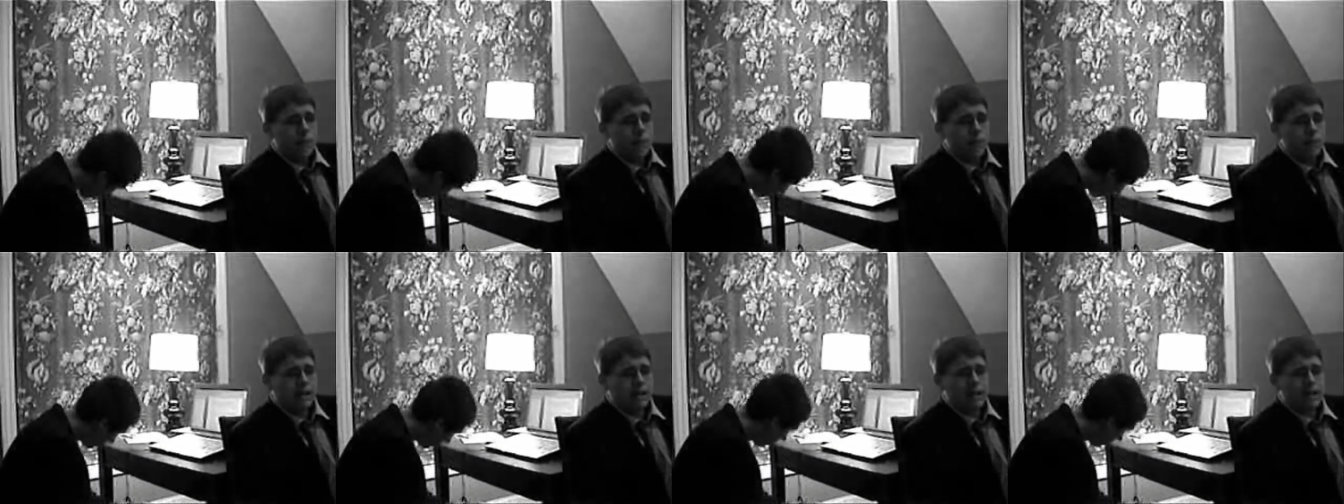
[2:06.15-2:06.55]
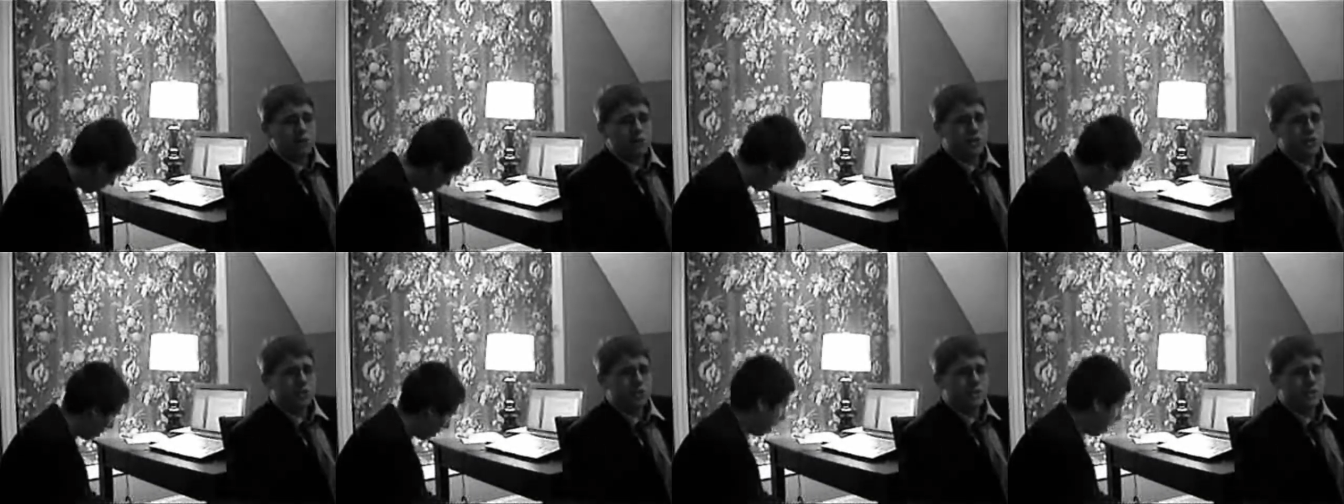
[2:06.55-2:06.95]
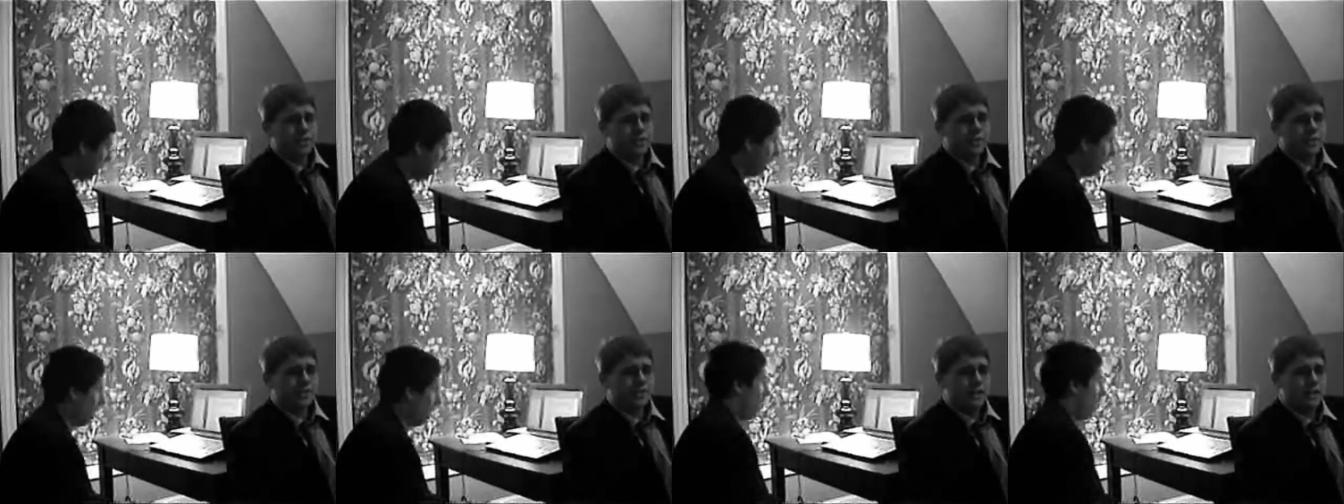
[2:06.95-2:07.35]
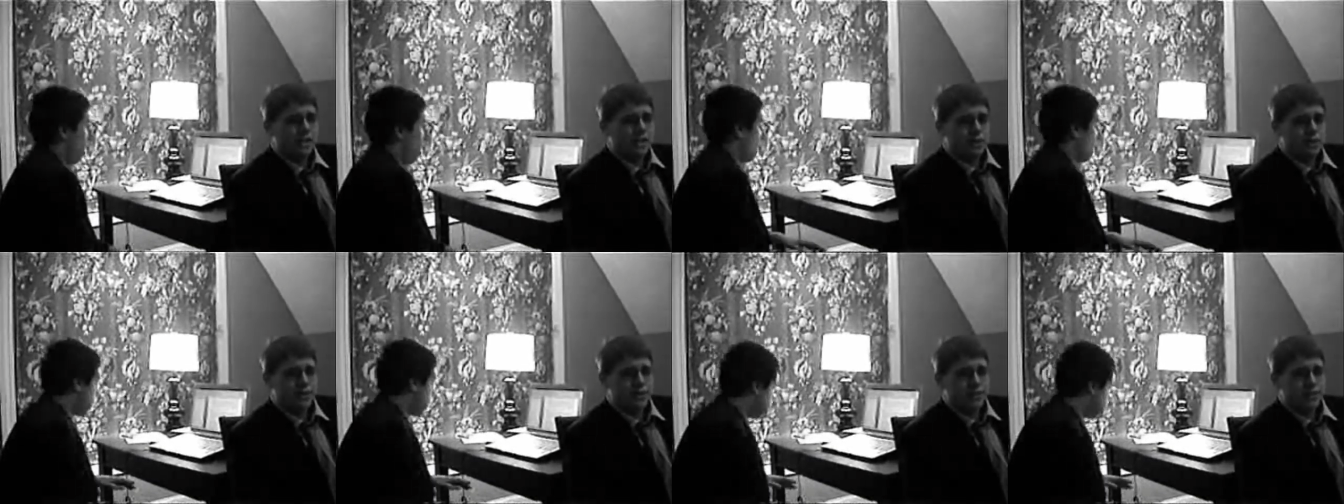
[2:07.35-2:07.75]
My conclusion was that this
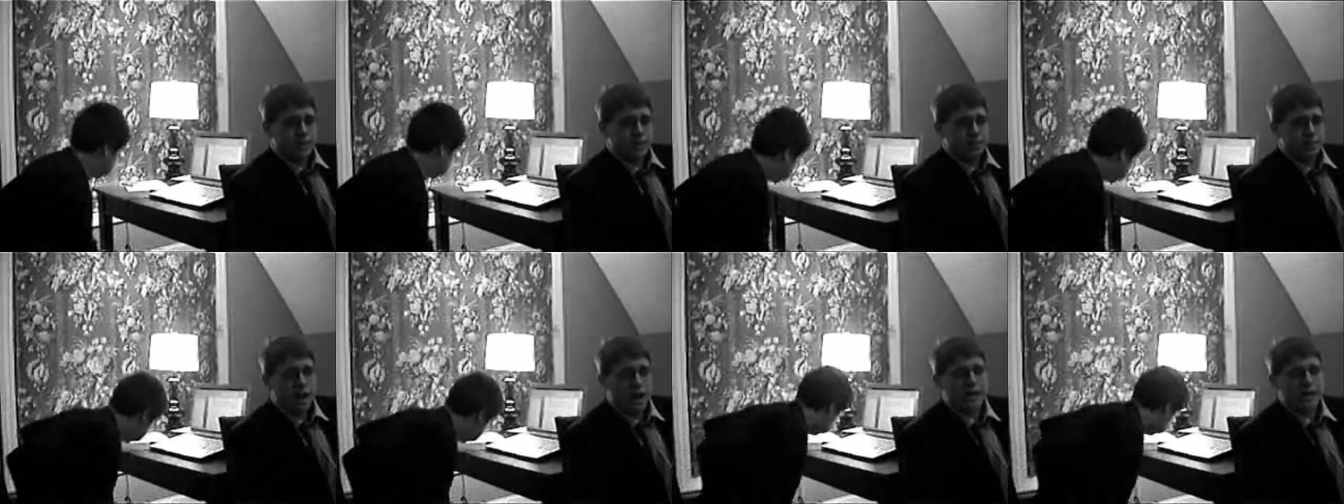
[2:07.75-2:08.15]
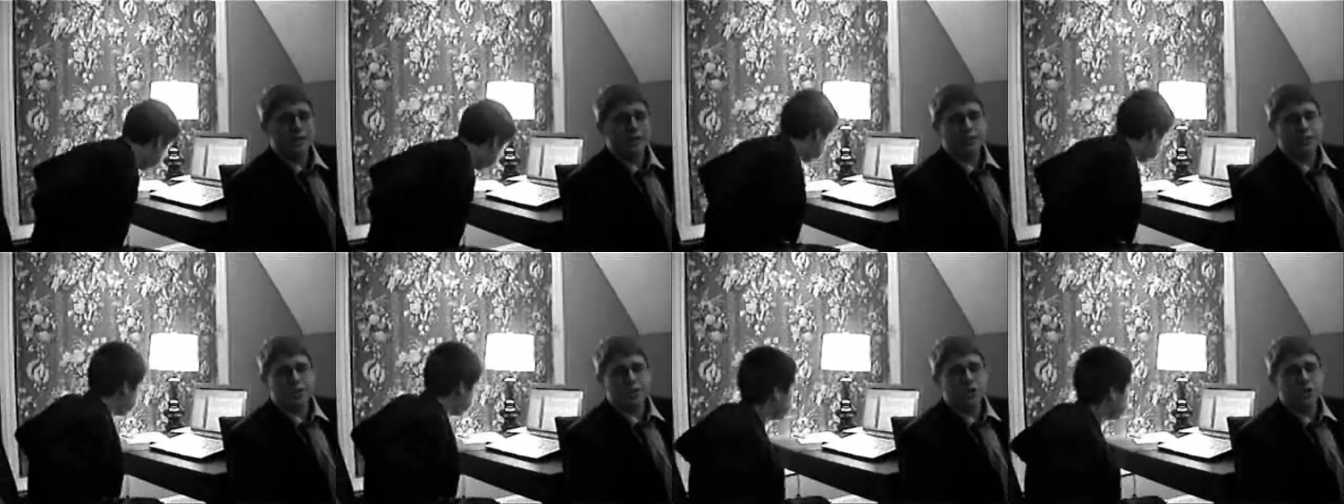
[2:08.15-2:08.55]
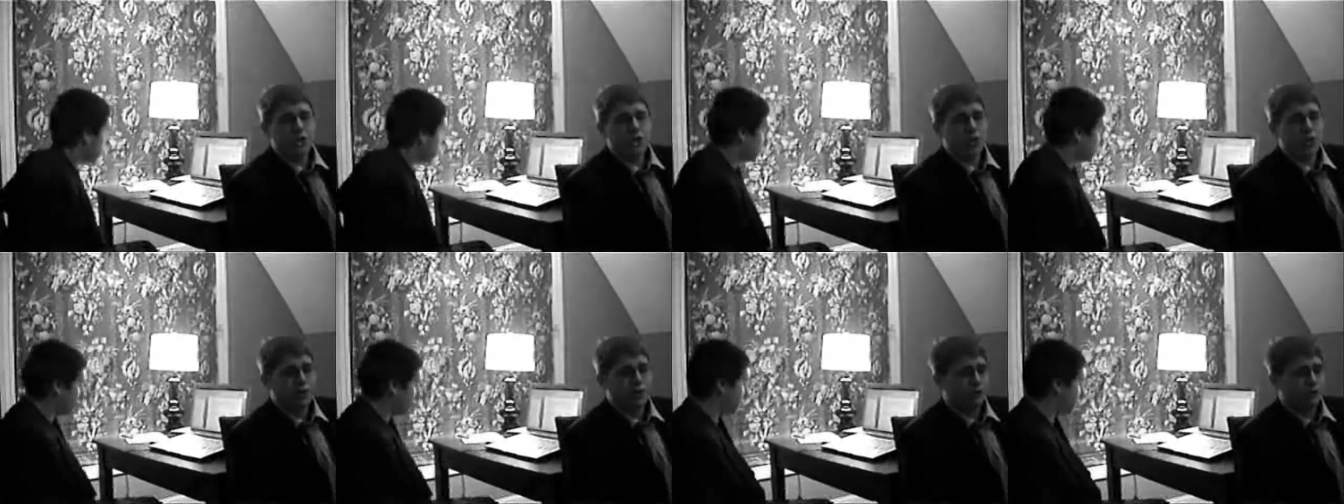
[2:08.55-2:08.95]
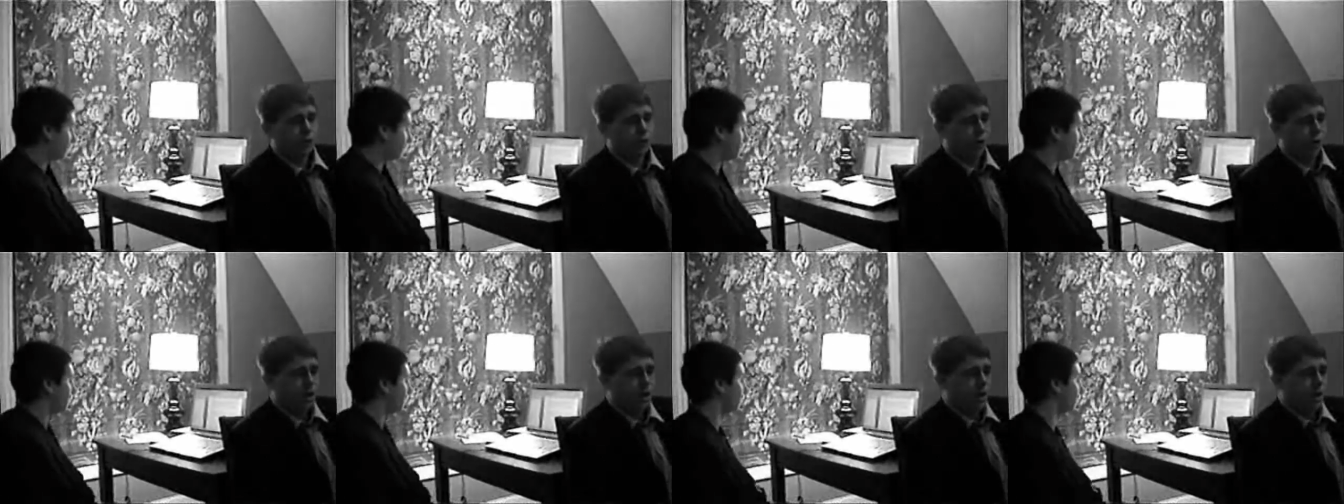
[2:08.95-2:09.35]
idea was not a practical deterrent
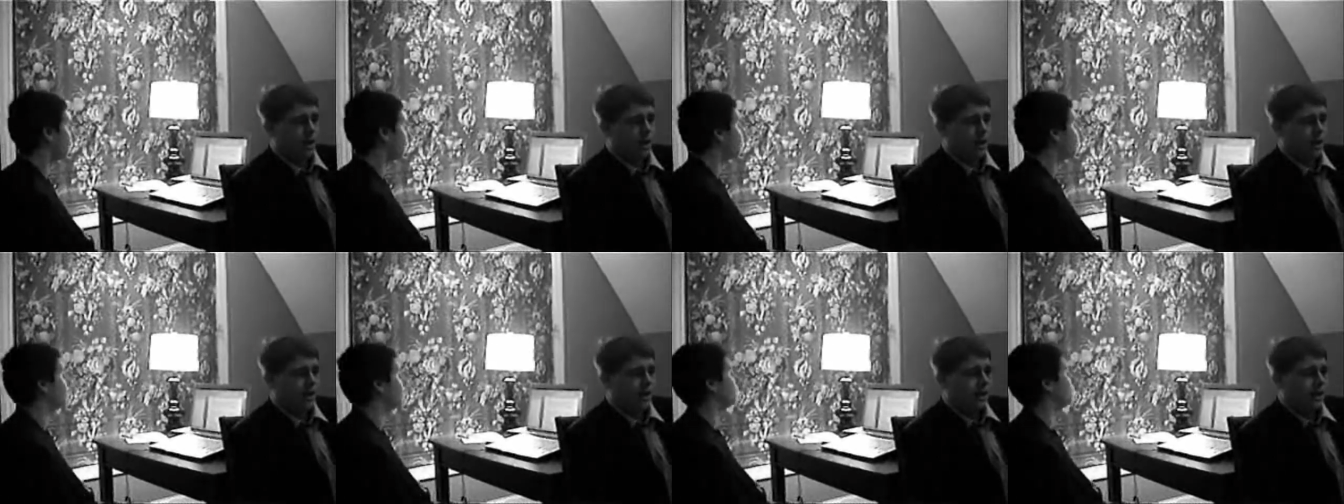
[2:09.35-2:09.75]
for, uh,